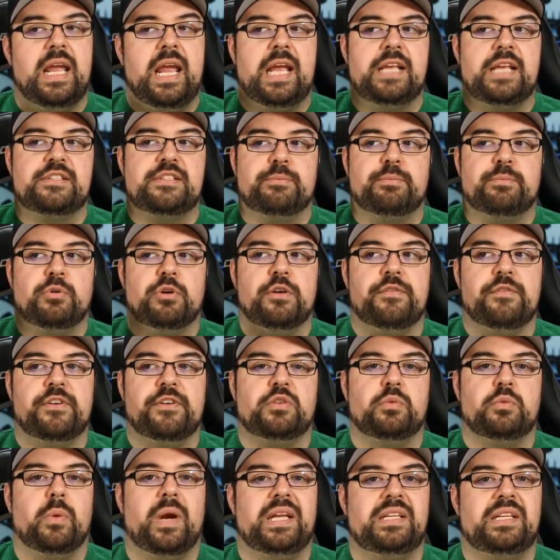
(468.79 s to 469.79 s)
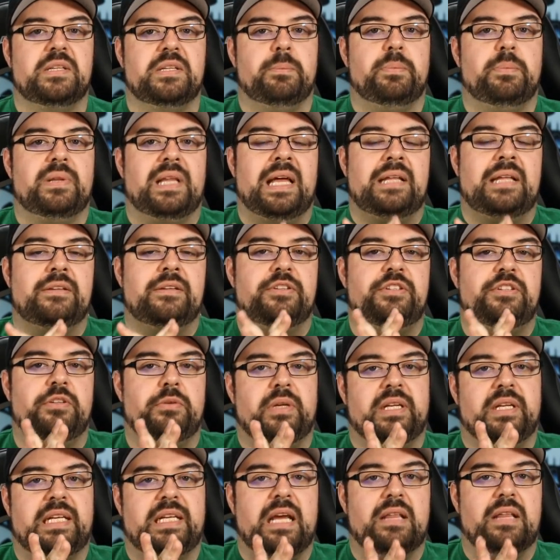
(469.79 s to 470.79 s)
It's a perfect way to blend the
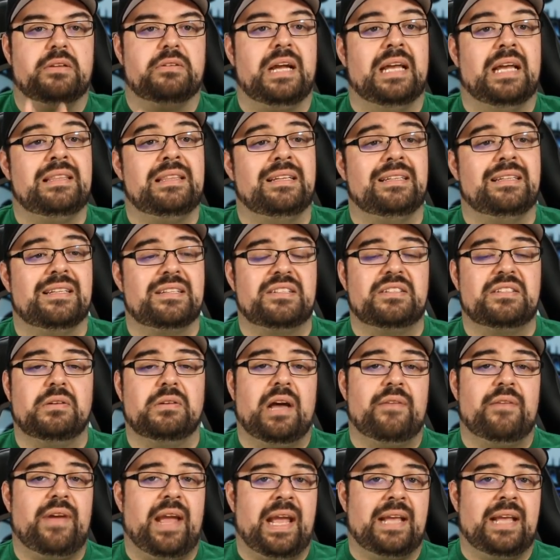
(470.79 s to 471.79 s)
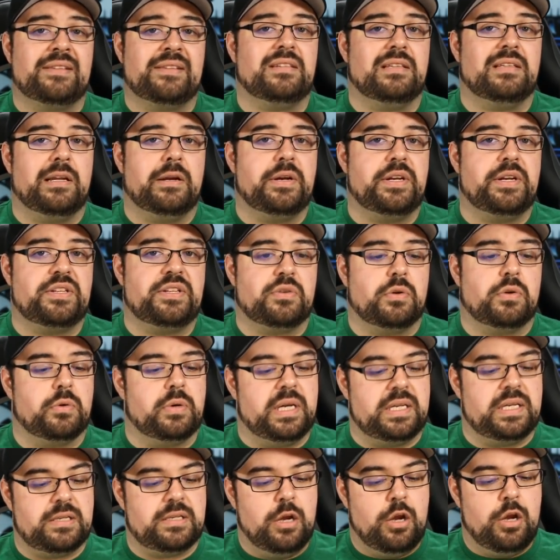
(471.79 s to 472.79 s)
two together and then to still have ancillary
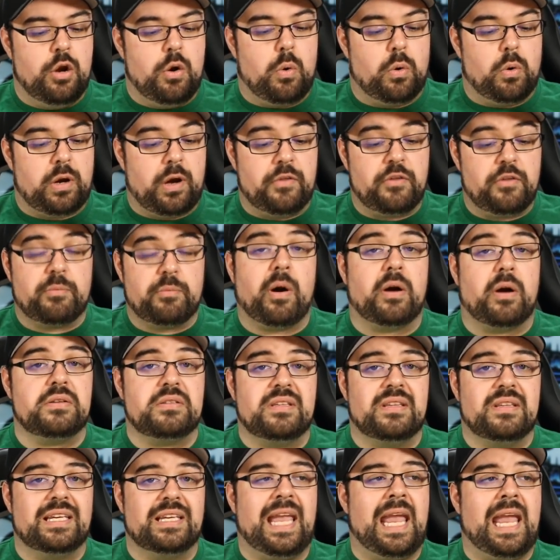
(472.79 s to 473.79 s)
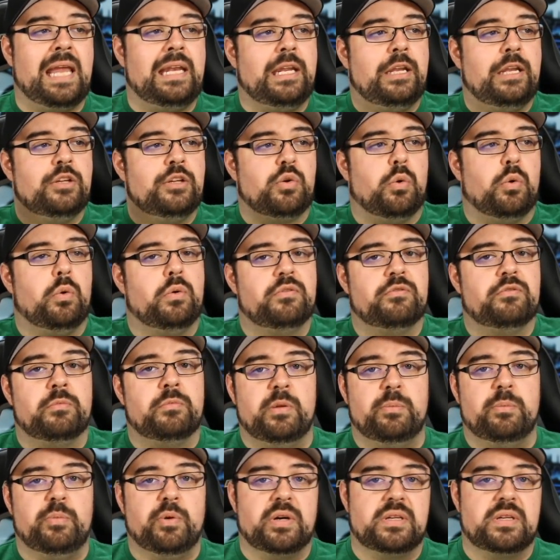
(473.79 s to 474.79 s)
stories or other parts of the canon told
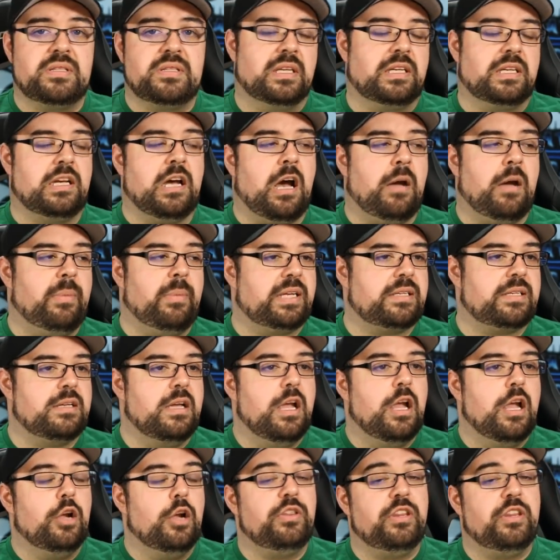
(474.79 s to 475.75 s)
from the books and the comics,